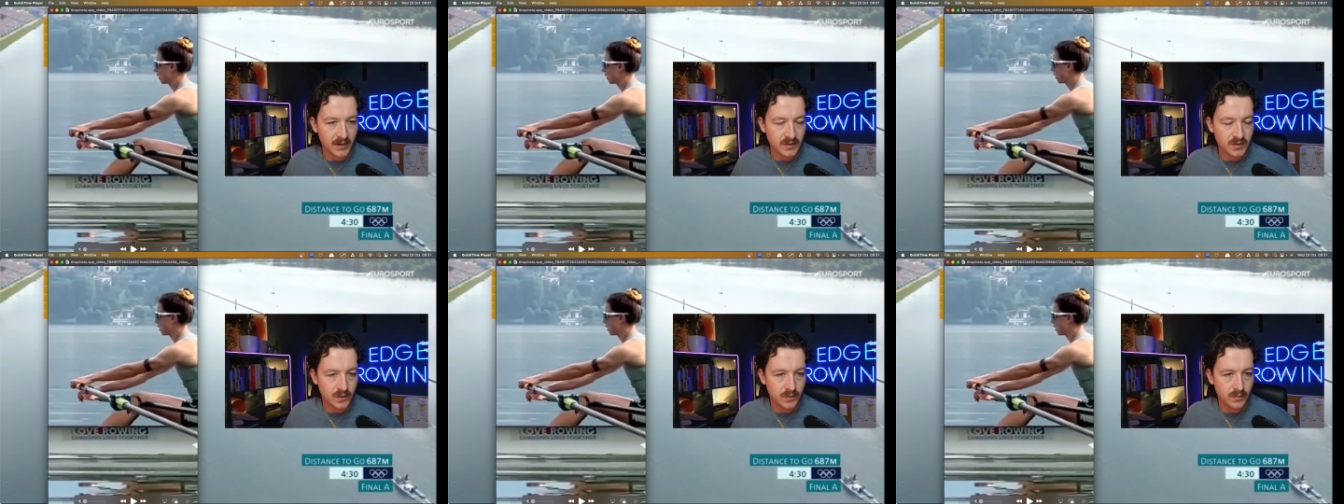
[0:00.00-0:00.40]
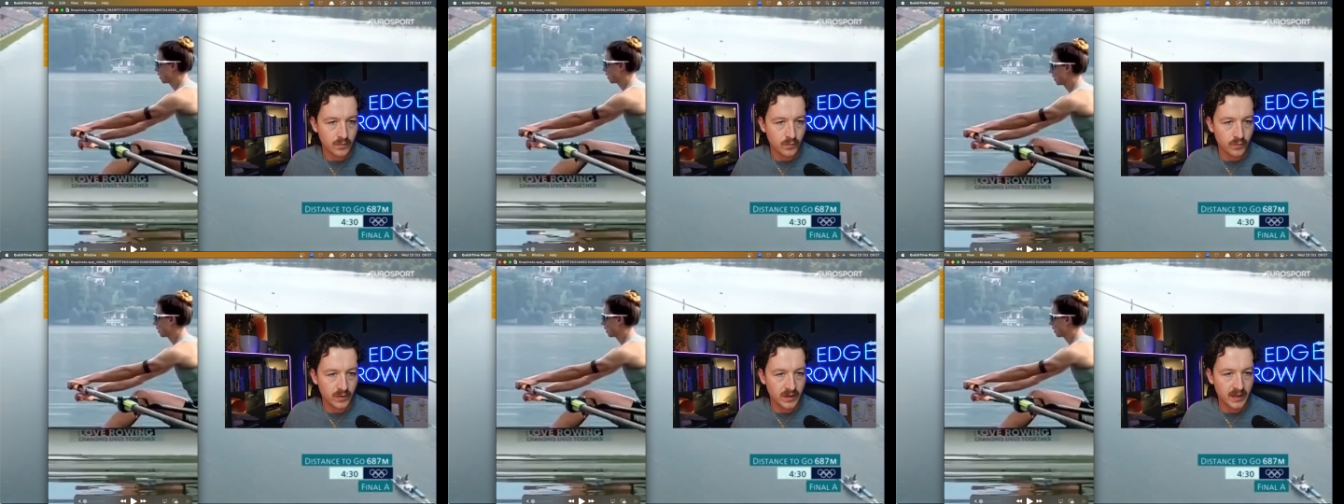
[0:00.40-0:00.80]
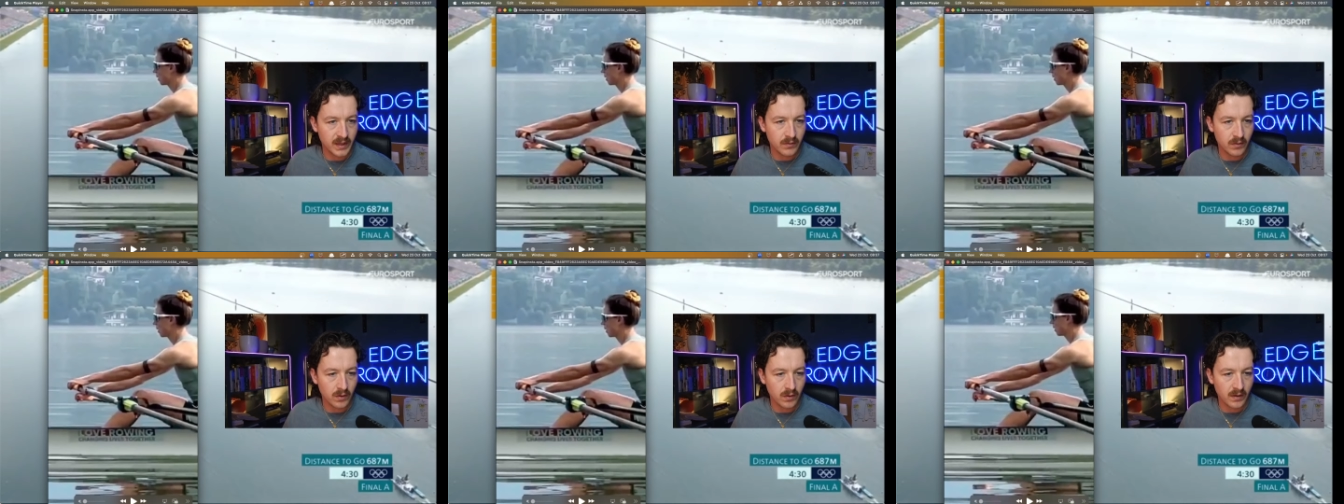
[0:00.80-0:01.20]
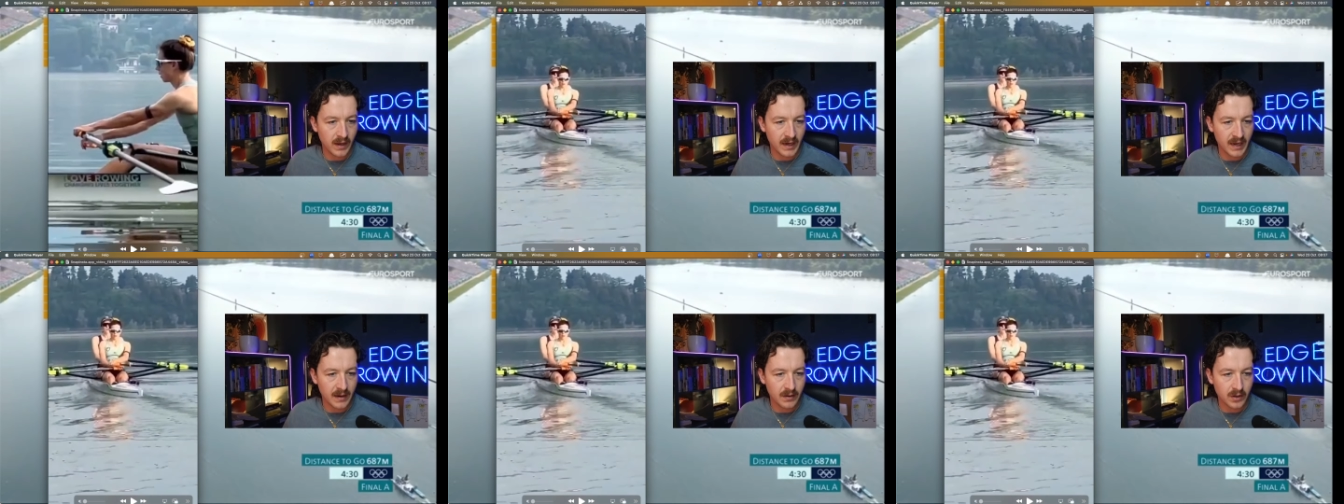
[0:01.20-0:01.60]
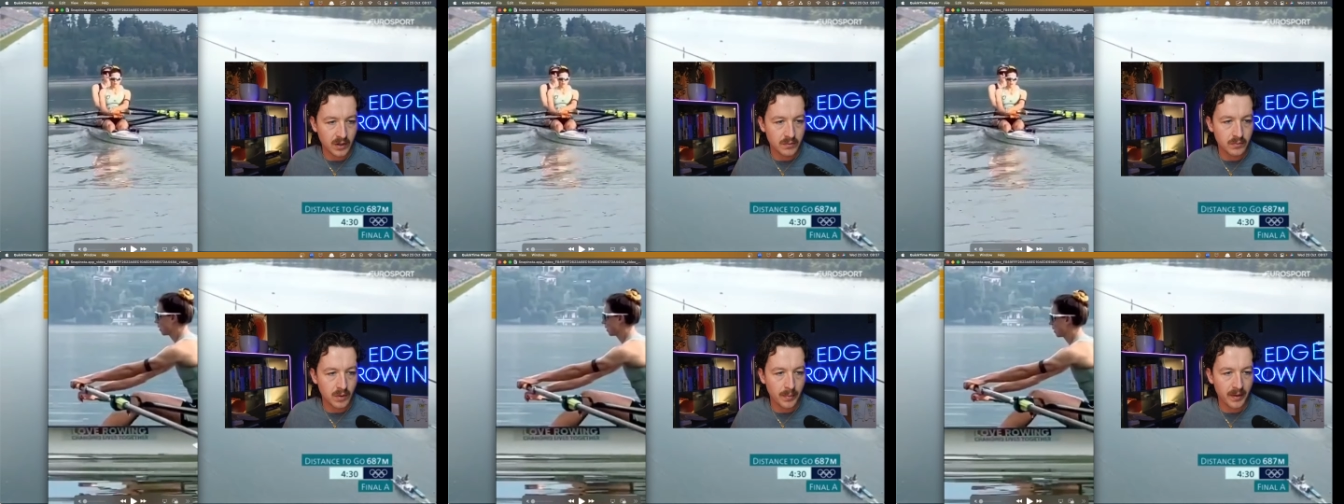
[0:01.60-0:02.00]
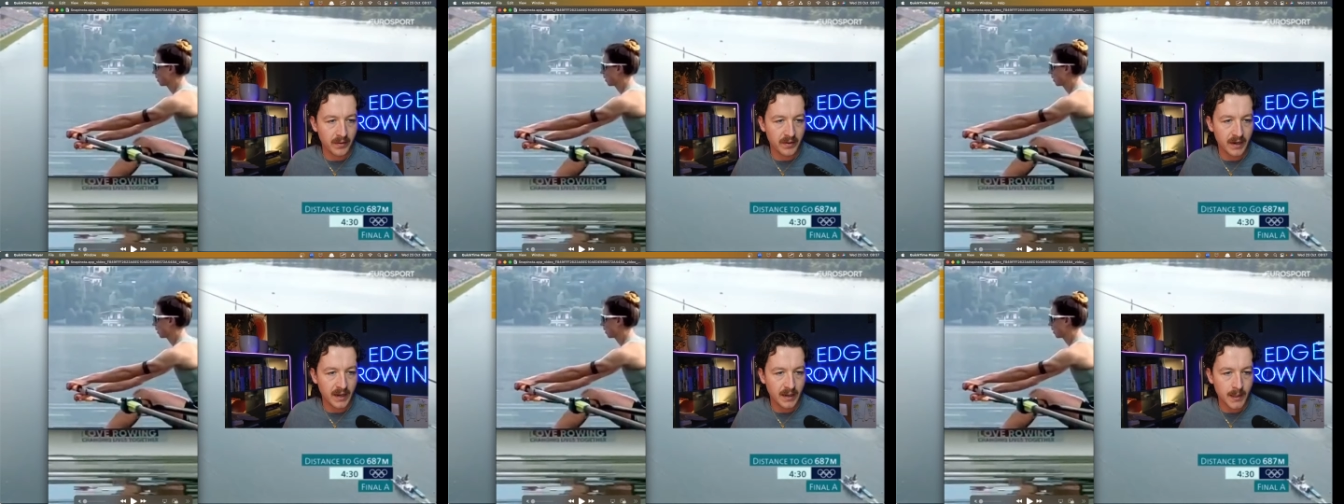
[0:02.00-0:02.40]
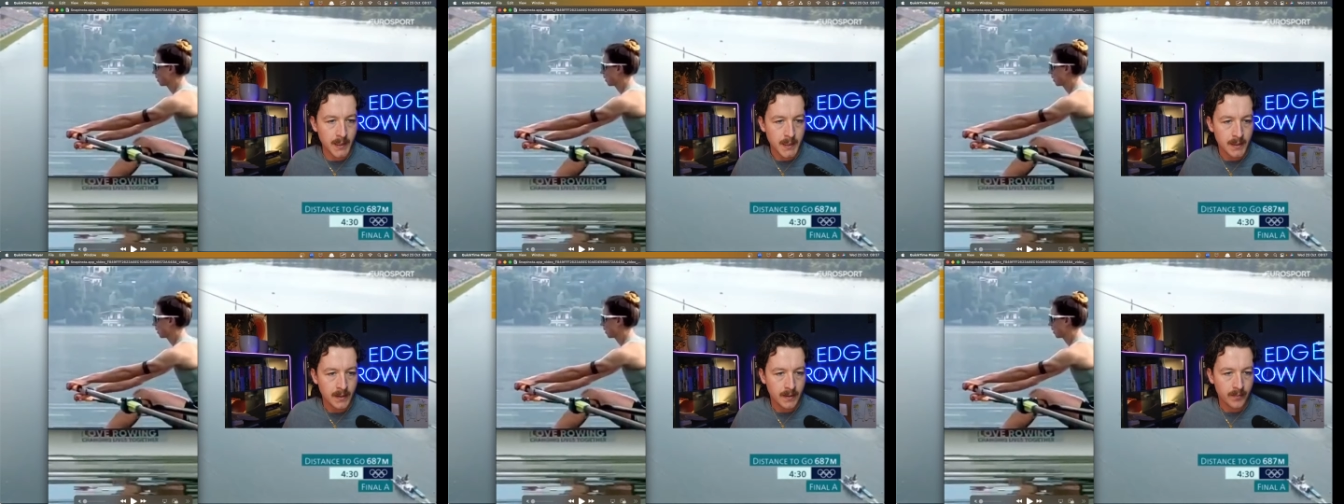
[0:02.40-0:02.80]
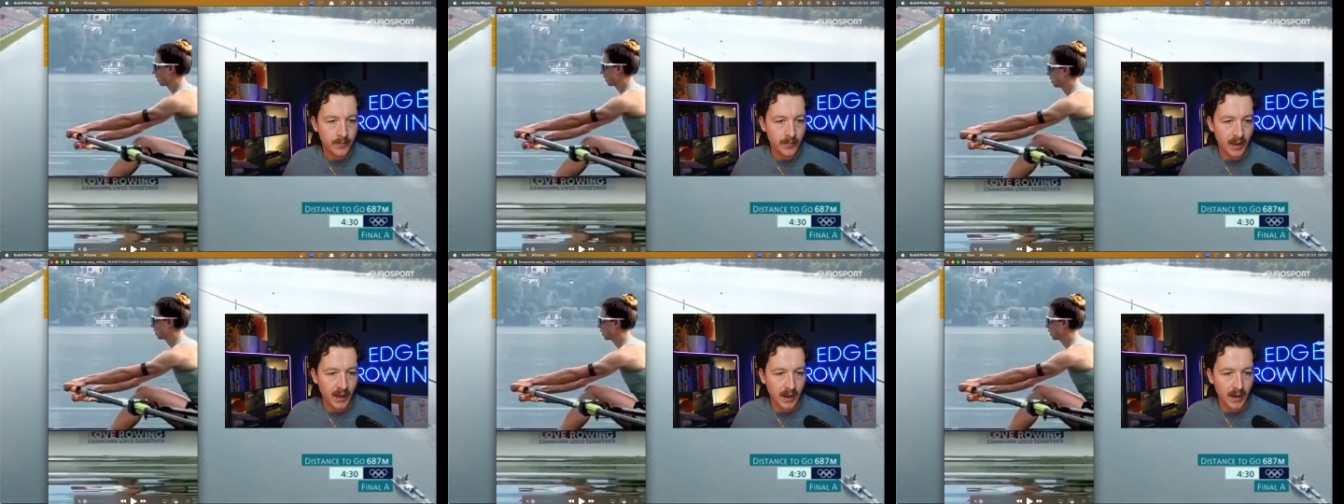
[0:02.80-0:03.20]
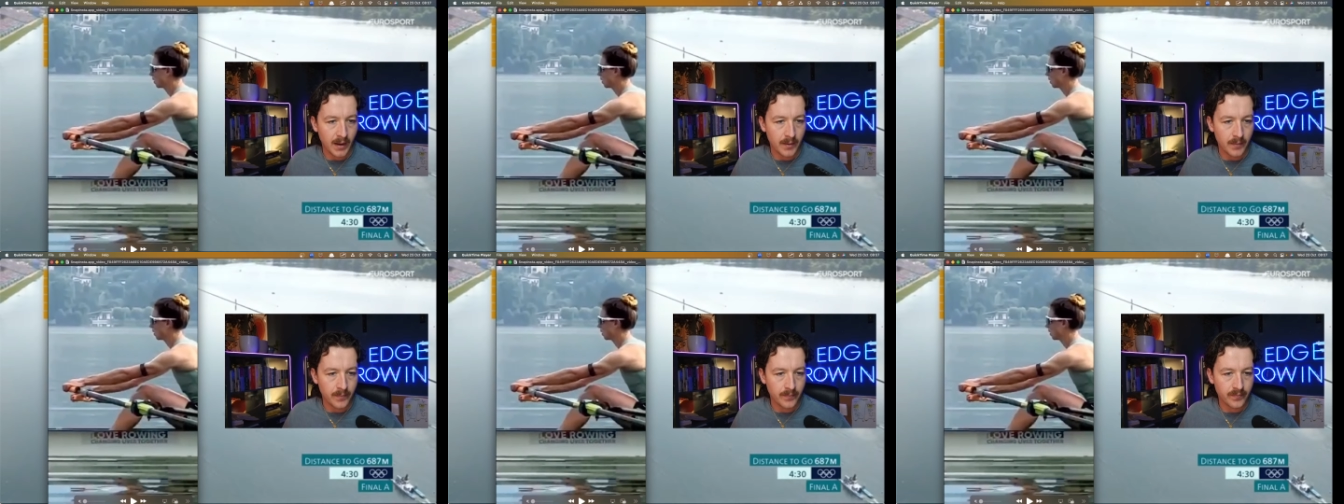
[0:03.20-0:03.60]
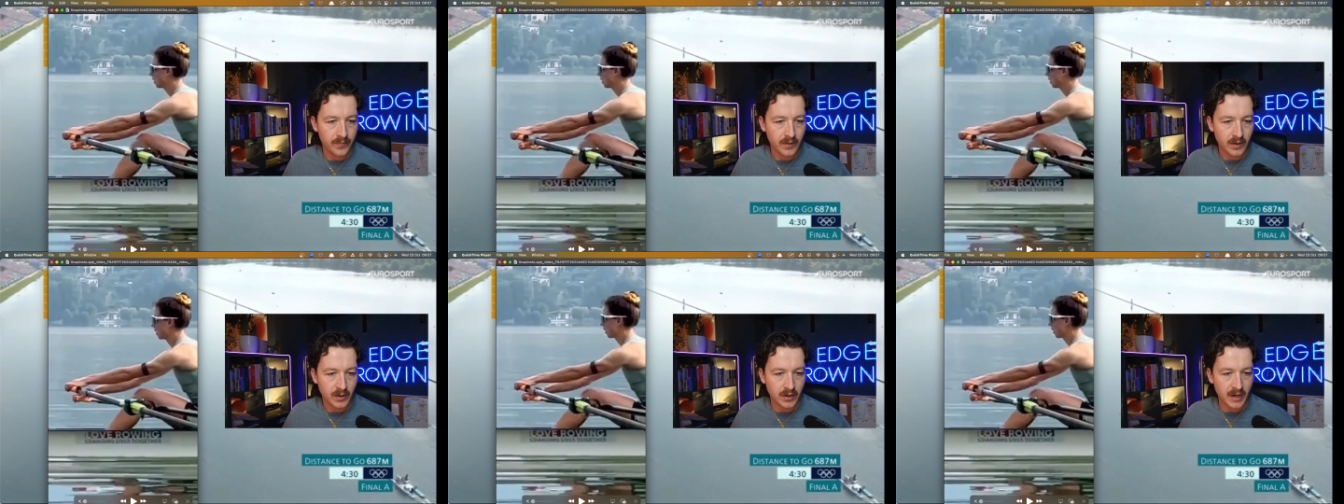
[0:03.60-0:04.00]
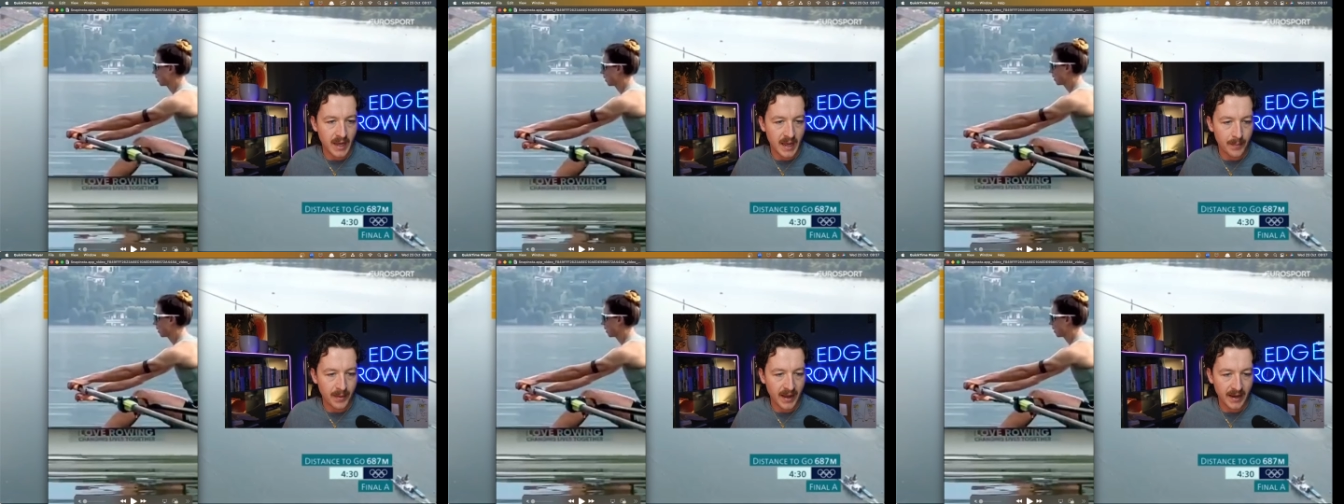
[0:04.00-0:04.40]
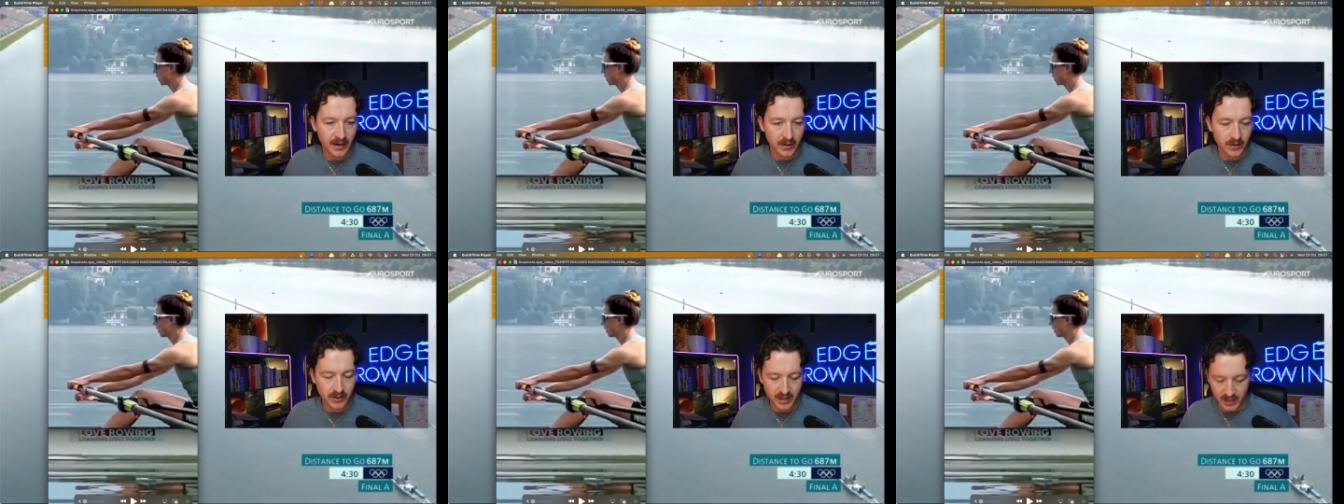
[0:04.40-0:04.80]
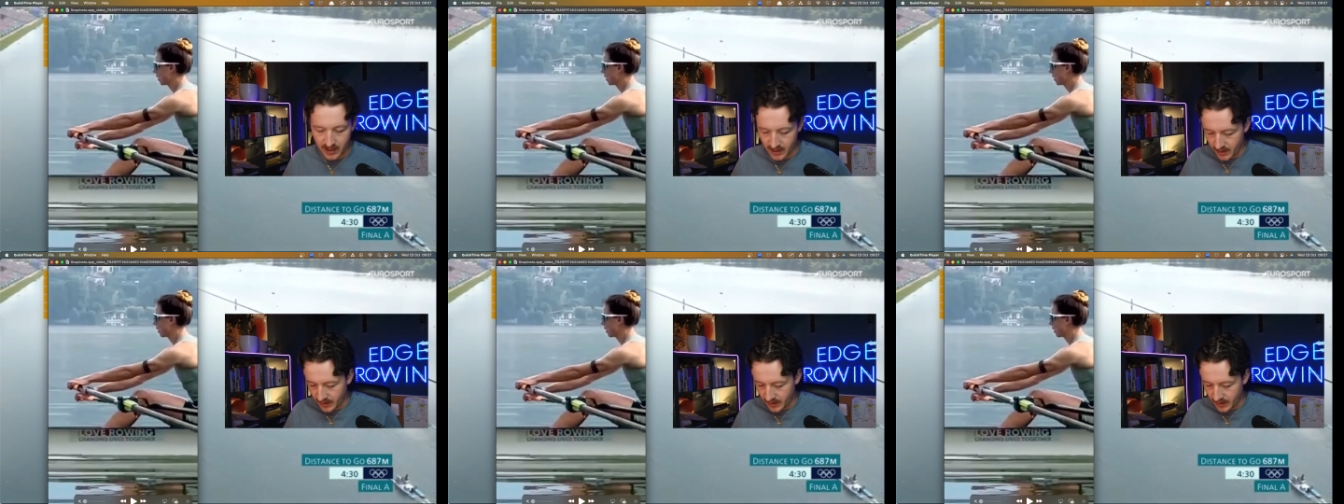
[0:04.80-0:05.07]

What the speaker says: So really, again, good mobility, good hip angle here.